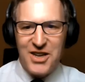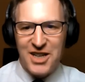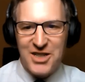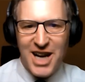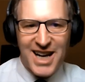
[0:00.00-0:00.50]

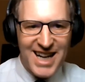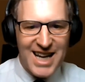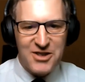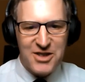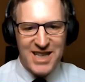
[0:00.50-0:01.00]
You can check in
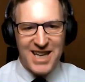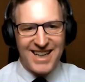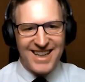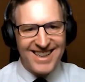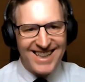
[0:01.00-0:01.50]
later in the
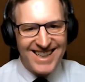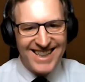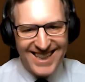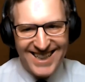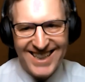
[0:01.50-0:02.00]
year.
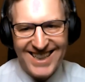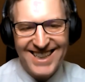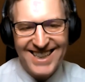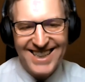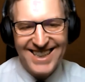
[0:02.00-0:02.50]

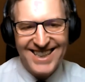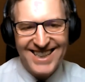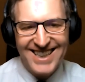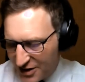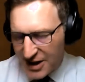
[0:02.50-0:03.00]

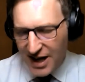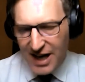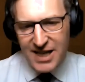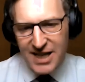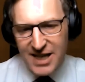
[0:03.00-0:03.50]

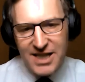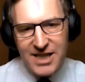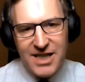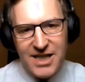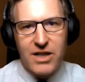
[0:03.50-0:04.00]
Gents, thank
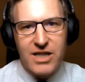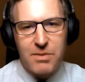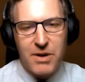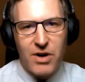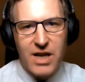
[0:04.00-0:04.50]
you so much.
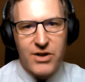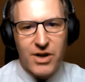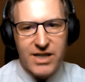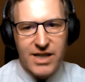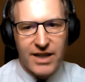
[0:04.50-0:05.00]
It's been really
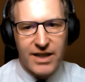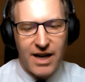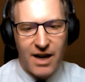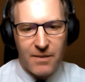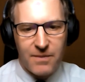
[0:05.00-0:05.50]
interesting.
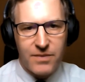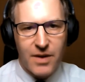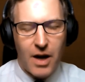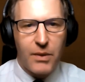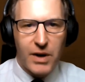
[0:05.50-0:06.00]

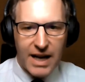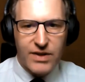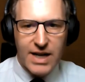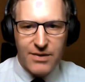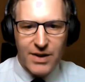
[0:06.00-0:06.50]
Um, I think we're going to
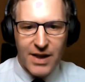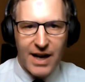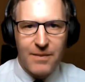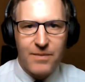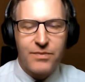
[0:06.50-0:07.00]
have to leave it
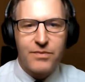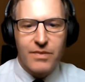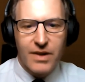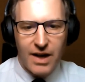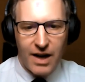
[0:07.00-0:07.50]
there.
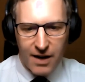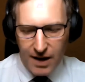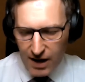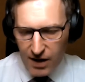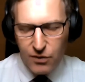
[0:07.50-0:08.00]

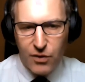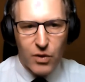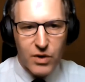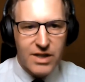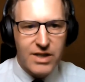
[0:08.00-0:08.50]
Uh, I look
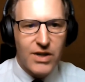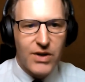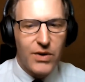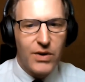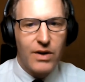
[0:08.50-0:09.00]
forward
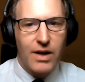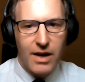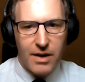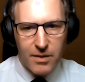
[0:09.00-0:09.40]
to,